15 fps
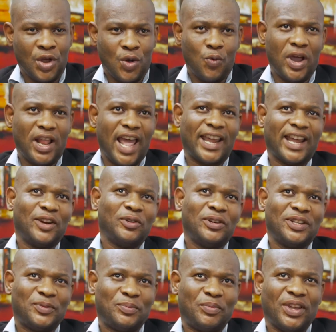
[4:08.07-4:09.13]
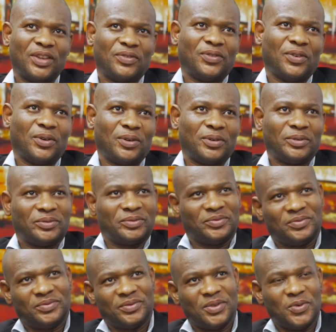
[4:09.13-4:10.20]
Well, I can only speak for
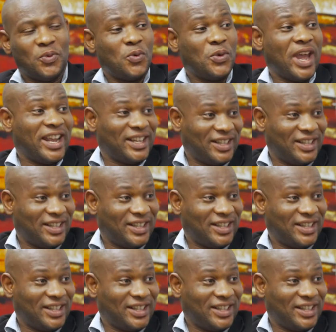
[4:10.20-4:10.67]
where I